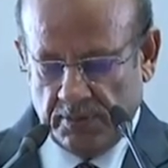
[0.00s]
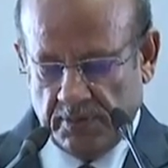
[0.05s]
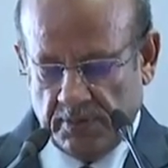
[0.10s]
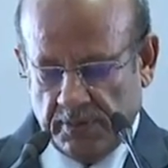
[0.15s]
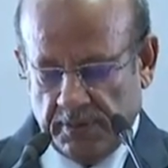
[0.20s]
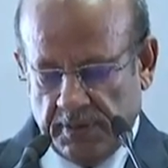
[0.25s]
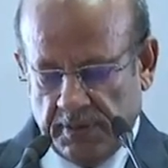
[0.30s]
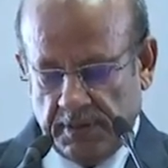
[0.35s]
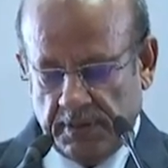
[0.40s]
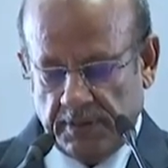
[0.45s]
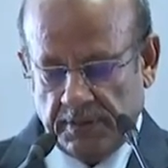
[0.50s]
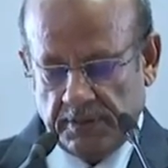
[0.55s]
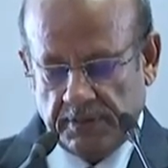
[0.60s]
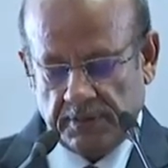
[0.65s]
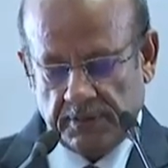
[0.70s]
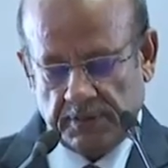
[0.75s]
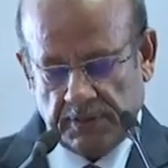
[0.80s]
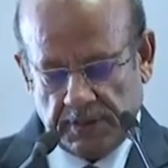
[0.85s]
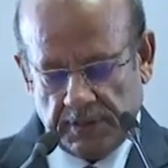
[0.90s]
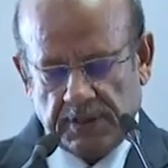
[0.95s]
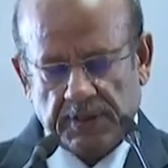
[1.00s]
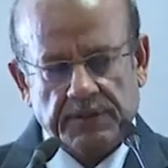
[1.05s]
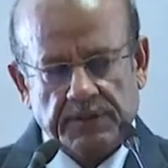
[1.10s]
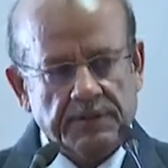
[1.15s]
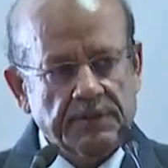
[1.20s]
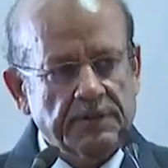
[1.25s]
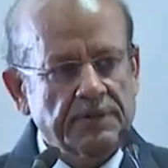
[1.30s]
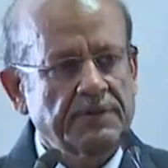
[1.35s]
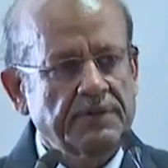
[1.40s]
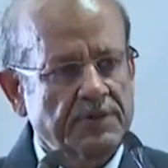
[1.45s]
And another
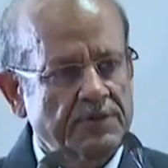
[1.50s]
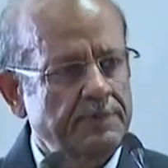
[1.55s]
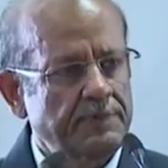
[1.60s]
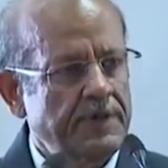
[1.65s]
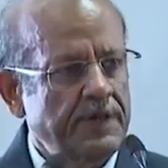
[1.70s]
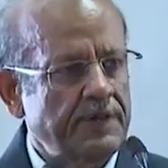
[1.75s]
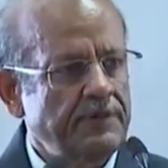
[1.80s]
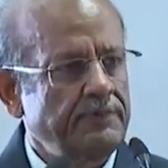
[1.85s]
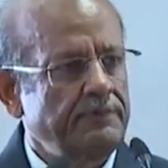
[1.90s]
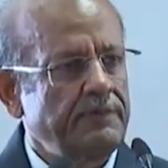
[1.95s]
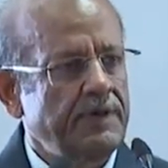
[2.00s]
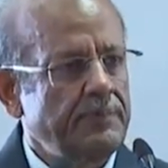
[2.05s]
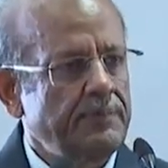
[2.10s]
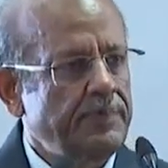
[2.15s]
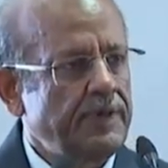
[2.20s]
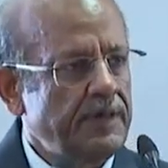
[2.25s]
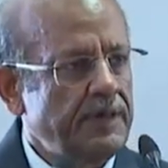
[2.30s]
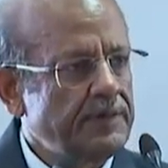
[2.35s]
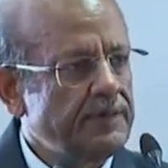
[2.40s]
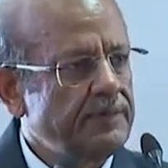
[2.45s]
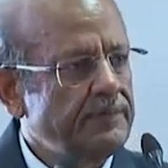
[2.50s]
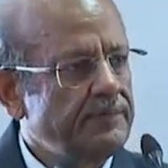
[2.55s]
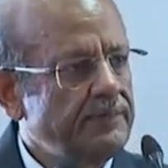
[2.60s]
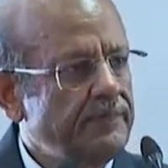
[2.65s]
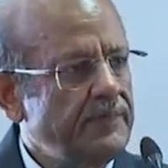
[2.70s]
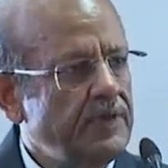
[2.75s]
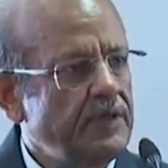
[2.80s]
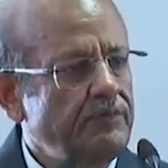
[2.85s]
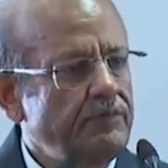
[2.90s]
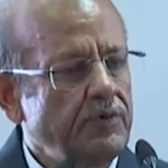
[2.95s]
thing, judgment is one part.
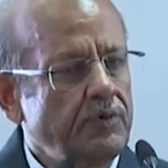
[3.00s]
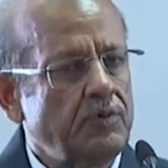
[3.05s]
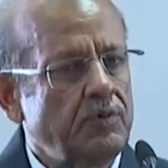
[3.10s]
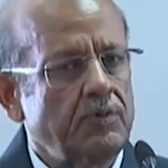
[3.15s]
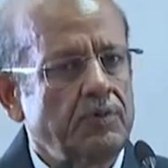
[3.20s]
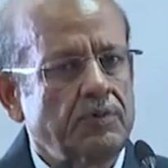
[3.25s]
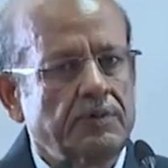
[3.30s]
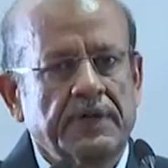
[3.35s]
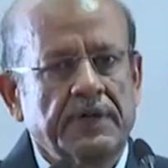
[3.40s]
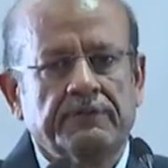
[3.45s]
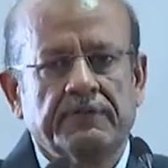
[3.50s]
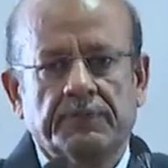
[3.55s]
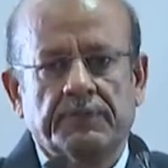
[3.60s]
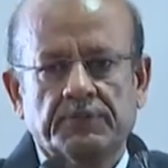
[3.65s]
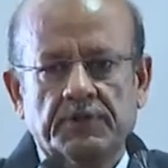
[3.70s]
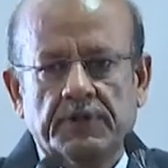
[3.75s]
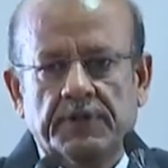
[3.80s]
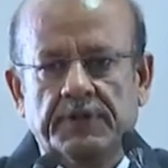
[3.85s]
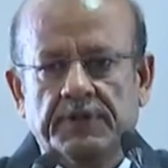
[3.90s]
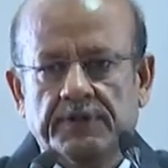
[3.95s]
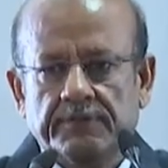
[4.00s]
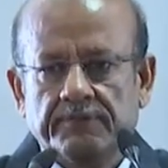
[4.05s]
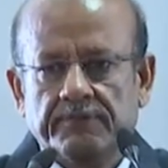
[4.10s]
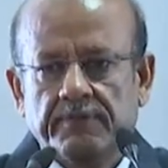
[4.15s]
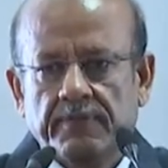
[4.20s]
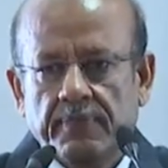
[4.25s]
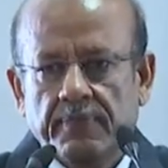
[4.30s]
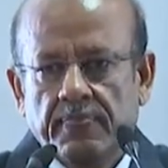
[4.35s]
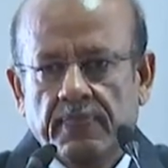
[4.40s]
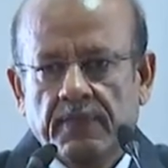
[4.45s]
If you go to that website,
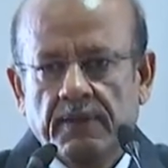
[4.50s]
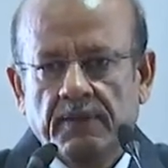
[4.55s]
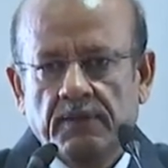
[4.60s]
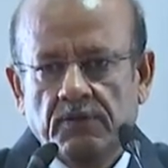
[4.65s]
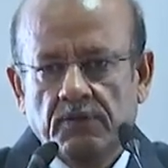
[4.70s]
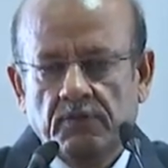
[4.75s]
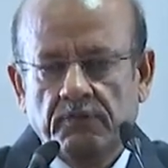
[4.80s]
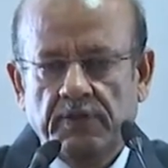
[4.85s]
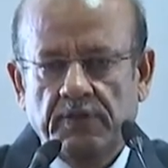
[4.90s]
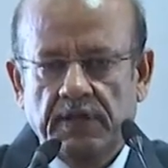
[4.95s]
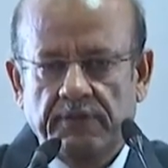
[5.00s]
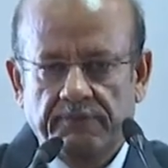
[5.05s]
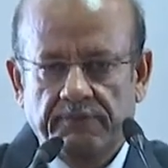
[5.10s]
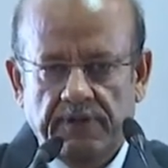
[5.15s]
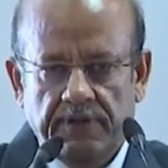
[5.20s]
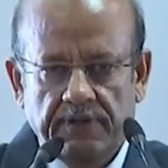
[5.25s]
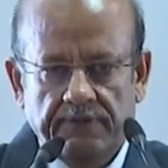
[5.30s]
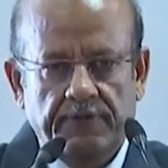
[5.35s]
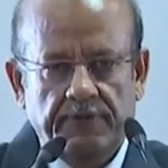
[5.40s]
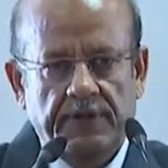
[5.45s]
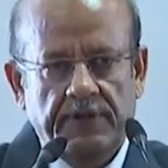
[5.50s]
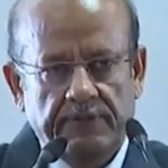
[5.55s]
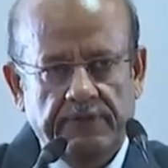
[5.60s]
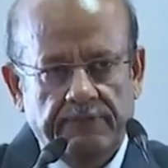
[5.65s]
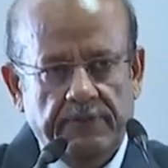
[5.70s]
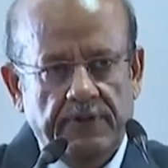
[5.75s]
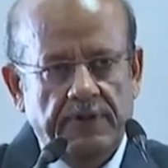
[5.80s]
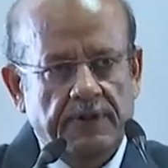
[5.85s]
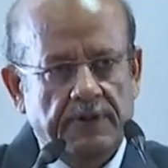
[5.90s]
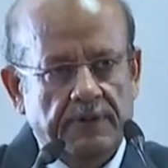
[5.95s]
you will have different
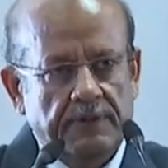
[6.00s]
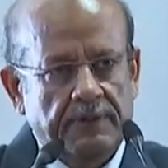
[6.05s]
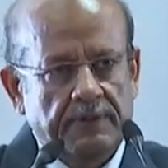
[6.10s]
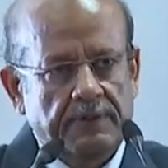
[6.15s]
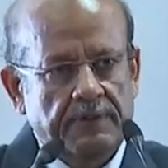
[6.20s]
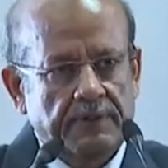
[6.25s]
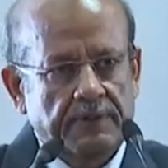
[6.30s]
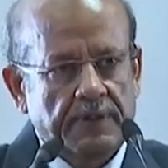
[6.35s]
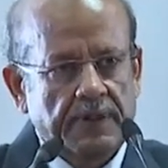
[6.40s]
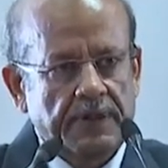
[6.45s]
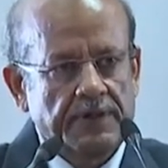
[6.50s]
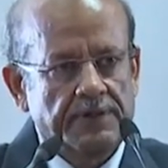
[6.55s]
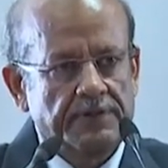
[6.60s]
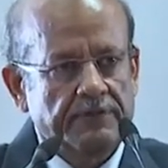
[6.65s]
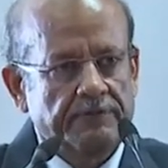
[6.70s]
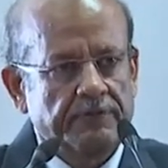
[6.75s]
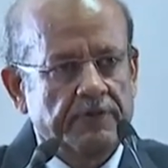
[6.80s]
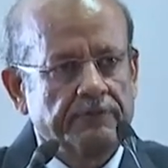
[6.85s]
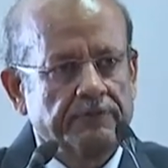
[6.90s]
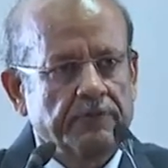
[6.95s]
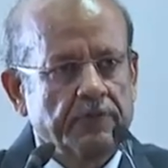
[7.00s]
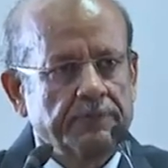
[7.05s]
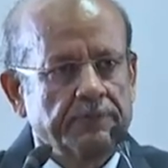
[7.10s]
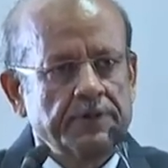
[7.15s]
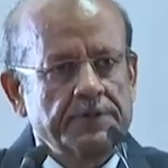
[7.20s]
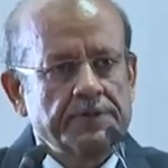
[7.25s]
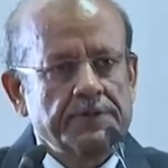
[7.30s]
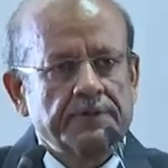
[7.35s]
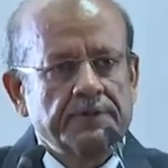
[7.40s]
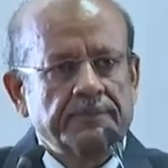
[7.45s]
kinds of
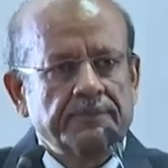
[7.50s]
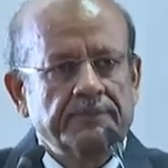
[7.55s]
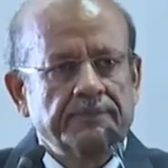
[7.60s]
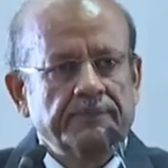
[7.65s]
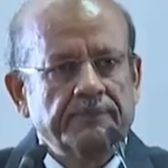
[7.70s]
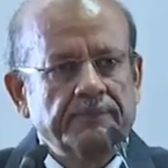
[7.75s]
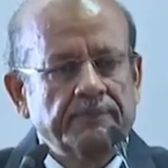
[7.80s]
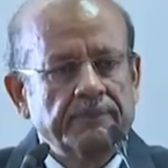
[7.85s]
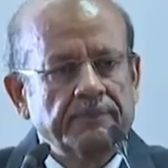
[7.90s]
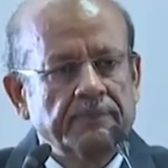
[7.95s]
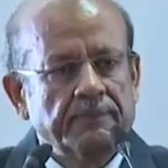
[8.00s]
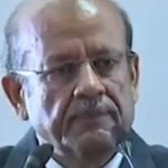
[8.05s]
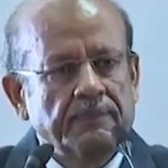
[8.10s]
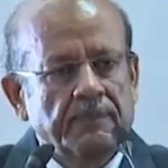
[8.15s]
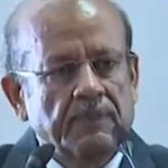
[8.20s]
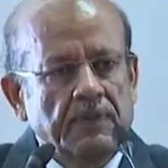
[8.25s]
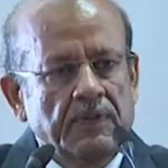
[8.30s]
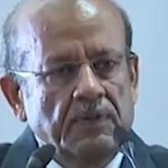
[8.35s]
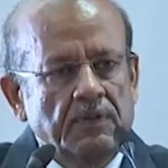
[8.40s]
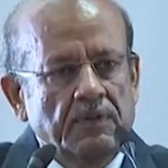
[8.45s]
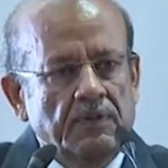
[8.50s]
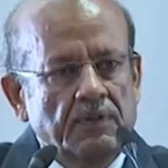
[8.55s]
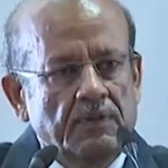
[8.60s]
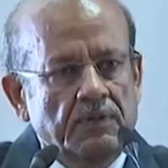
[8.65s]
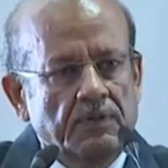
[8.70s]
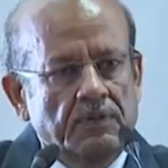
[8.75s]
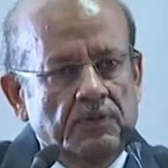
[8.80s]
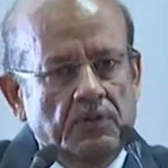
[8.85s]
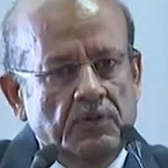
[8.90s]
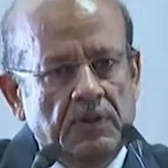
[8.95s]
information.
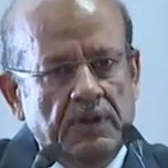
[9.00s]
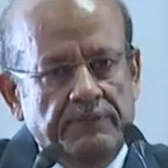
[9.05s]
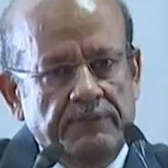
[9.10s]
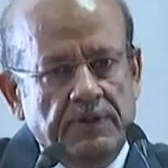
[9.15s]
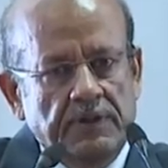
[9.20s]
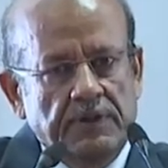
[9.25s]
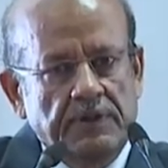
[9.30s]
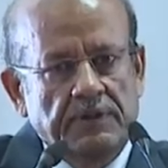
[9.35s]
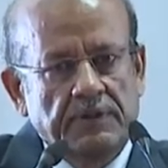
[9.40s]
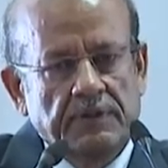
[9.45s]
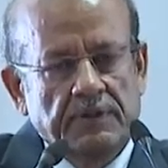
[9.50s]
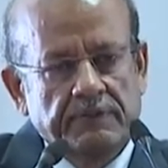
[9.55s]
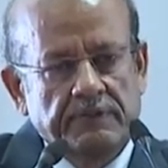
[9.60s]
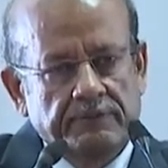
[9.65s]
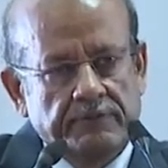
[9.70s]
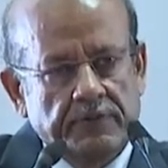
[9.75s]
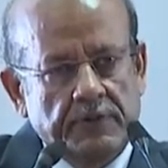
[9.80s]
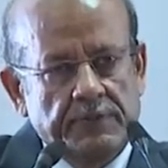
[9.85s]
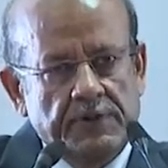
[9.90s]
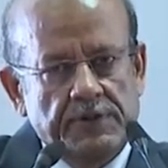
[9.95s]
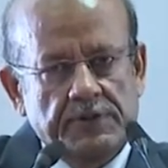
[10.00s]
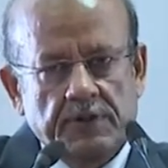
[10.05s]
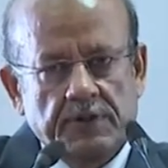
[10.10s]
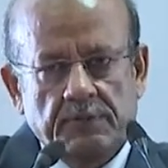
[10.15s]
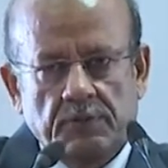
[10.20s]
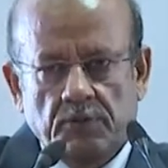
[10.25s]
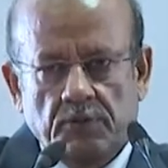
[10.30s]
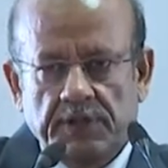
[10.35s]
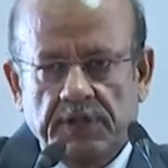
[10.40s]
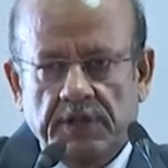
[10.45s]
You have the information
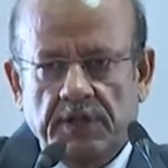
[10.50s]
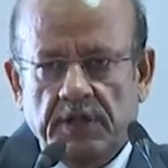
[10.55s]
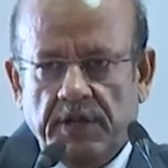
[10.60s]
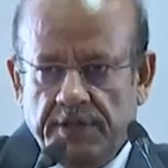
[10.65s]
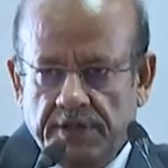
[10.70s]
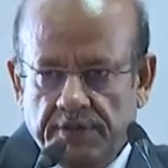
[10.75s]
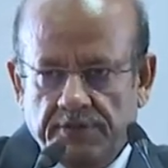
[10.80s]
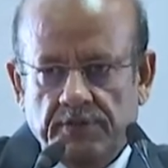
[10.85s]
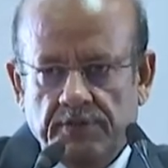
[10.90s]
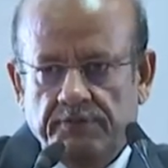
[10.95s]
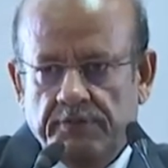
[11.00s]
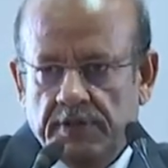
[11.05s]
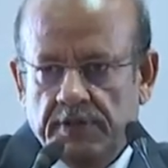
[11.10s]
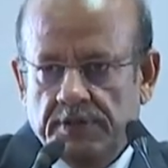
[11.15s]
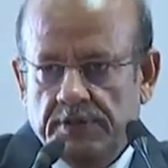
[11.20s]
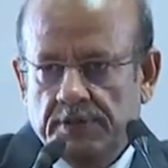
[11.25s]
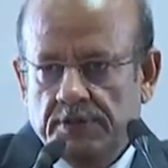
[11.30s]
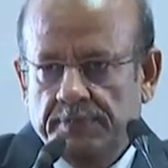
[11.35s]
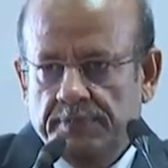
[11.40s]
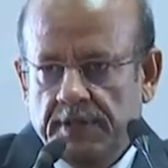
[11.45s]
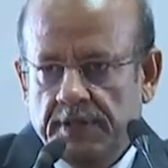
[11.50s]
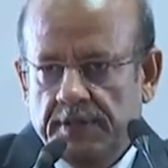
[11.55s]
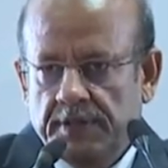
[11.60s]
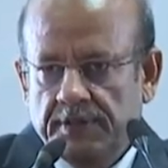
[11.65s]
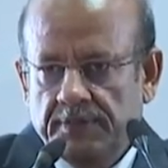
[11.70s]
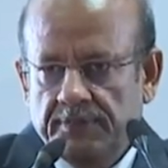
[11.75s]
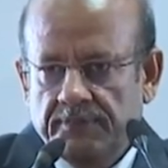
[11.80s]
about the kinds of cases pending.